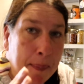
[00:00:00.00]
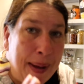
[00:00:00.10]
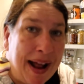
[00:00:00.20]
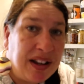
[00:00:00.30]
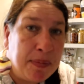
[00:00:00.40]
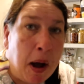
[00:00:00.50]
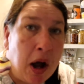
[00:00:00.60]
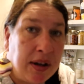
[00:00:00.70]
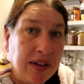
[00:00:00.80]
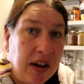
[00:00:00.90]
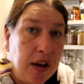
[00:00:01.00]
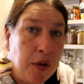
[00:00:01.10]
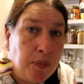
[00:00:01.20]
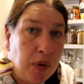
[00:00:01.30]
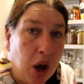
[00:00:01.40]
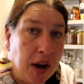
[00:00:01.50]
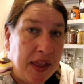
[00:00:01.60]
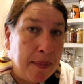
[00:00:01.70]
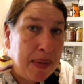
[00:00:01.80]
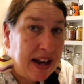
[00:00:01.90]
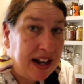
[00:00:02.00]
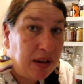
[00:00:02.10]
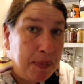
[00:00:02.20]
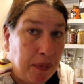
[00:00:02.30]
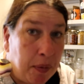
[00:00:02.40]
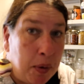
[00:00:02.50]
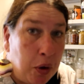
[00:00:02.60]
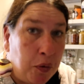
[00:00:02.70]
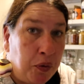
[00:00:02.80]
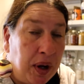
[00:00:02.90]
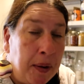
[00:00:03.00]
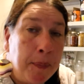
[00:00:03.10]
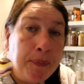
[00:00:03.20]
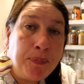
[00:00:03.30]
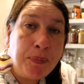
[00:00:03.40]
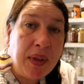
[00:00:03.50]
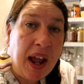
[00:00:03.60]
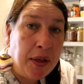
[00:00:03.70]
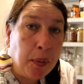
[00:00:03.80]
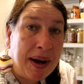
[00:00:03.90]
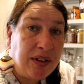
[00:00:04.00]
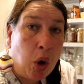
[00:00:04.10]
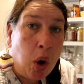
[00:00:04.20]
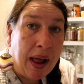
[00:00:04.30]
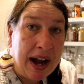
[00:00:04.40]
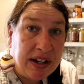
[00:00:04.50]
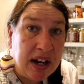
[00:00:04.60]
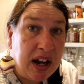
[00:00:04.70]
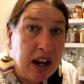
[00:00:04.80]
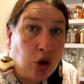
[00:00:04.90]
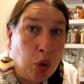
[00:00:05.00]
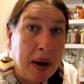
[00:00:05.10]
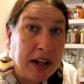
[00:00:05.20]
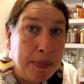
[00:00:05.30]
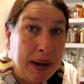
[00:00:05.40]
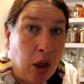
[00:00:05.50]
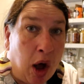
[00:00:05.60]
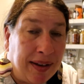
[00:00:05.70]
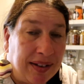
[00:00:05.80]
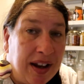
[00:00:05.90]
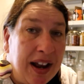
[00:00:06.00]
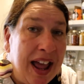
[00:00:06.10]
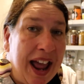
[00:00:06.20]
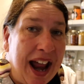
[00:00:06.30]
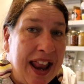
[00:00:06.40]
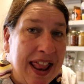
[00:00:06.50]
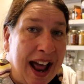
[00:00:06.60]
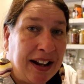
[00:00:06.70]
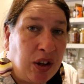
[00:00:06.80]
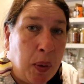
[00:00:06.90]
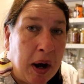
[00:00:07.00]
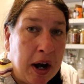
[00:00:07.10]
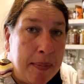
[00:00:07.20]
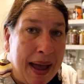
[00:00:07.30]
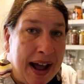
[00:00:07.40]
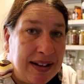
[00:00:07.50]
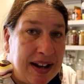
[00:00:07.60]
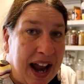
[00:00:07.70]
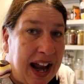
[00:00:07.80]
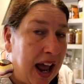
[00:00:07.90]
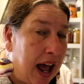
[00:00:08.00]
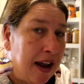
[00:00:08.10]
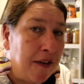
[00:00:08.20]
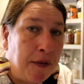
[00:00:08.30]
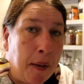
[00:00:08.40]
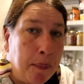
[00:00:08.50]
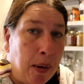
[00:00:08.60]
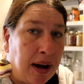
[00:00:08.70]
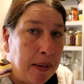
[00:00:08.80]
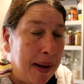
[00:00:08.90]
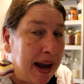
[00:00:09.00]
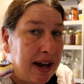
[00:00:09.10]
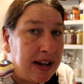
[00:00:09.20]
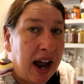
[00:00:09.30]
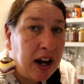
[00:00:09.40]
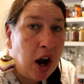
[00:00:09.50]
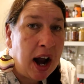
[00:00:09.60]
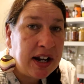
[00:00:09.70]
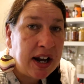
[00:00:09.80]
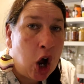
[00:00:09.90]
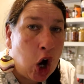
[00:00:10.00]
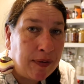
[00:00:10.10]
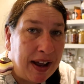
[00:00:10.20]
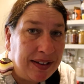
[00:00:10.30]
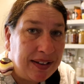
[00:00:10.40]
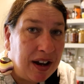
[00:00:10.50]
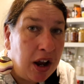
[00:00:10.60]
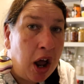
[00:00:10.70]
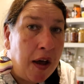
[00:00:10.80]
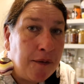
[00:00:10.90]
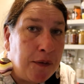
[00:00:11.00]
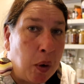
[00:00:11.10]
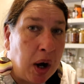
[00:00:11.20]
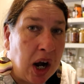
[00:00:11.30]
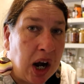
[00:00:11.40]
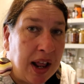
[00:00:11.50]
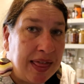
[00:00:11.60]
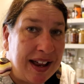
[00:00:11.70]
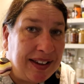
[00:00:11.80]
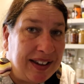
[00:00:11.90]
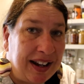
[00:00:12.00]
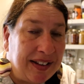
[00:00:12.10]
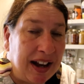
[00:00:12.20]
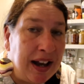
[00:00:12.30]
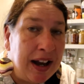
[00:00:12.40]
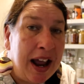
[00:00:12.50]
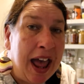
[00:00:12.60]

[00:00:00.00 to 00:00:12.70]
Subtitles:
bad spot on them that needs to be removed. Otherwise the whole onion is going to be lost. And that is where I'm at today. I have brought in my entire onion harvest for this season,